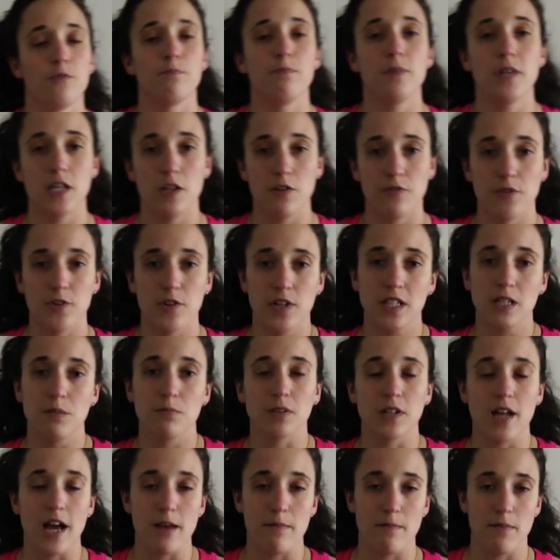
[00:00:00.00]
Big for any
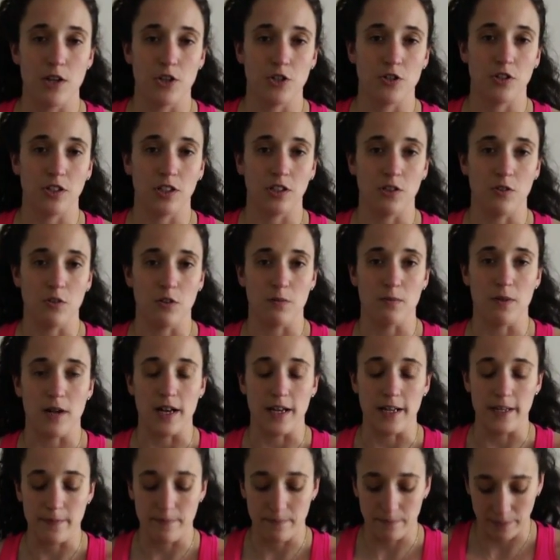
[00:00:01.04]
plyometric lower
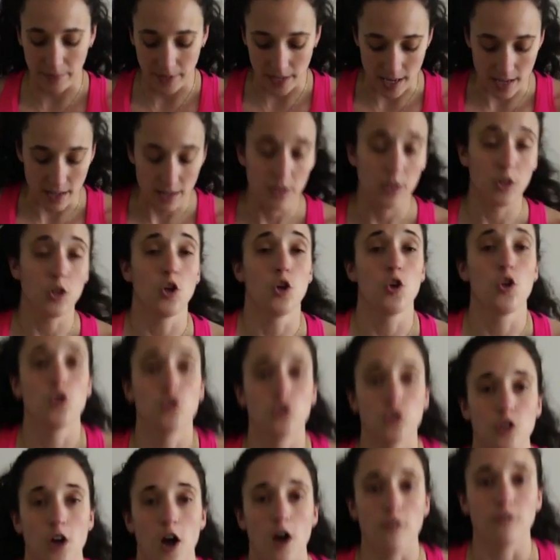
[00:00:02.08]
body, okay?
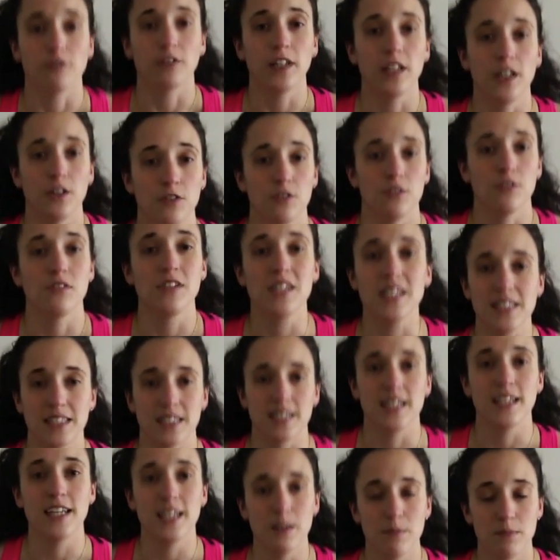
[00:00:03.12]
Soft landing through the knees
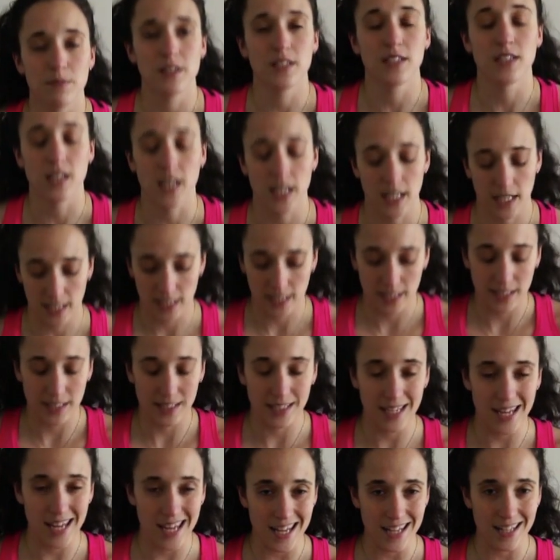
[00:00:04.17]
and hips
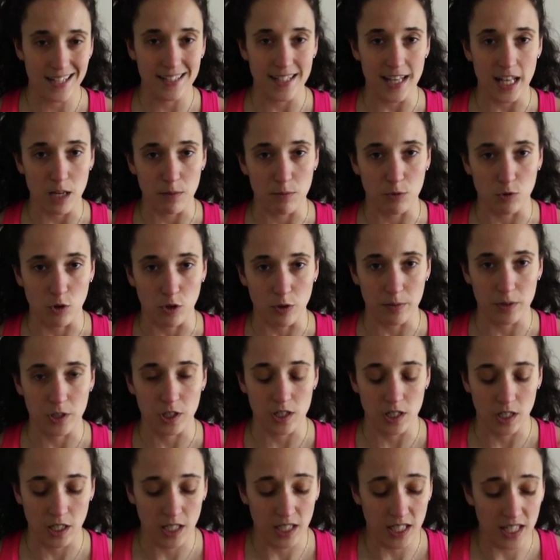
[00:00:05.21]
takes that
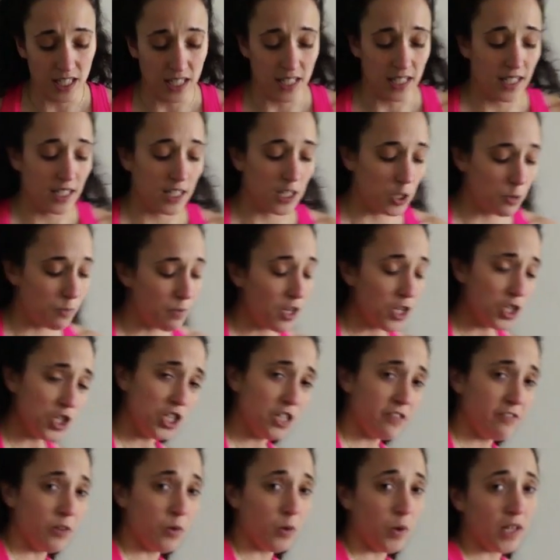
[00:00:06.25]
absorption, especially
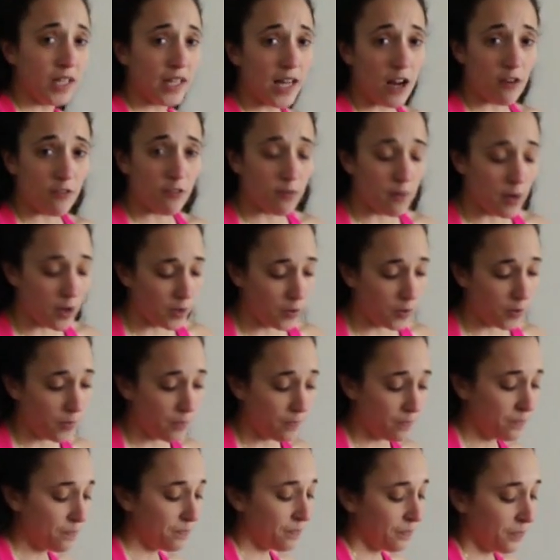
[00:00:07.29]
if you're working out from
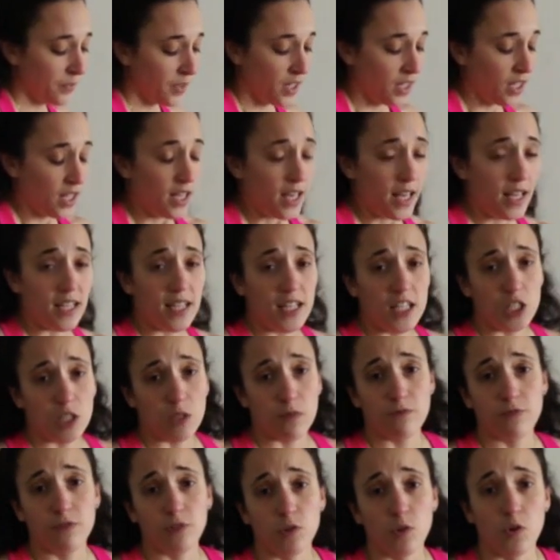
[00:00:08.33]
home, any
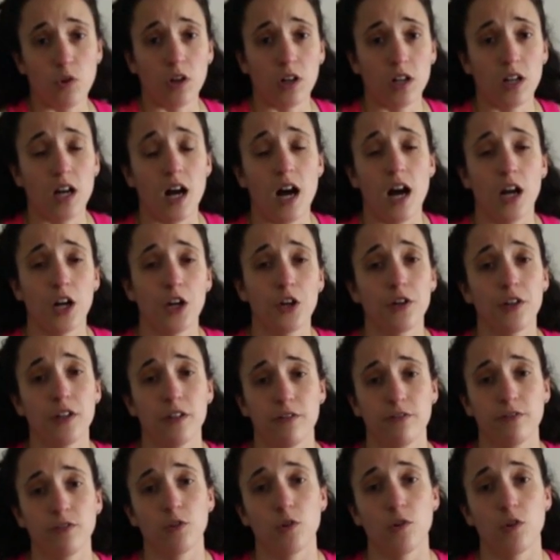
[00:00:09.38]
gym floor, concrete
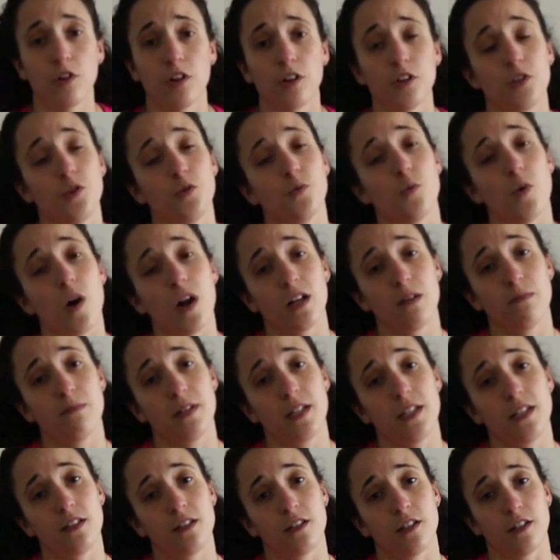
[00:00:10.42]
floor, you want to
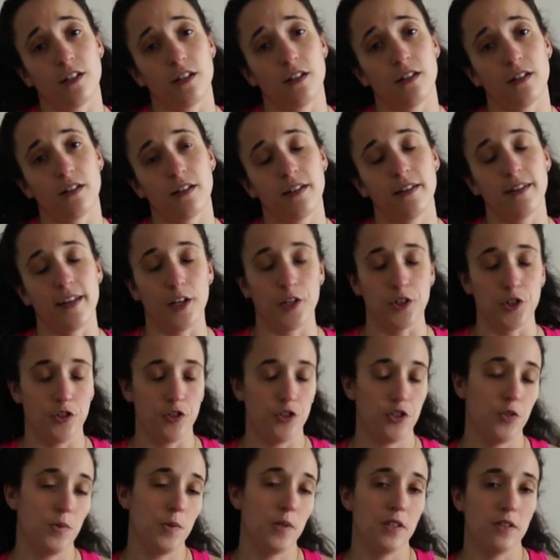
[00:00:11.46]
be certain that you're
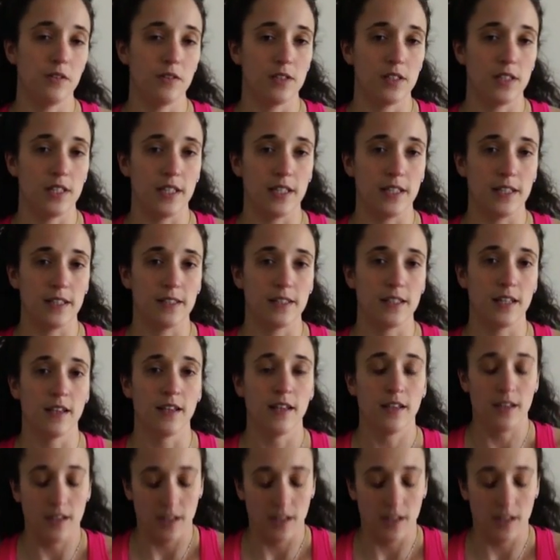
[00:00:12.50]
doing those things.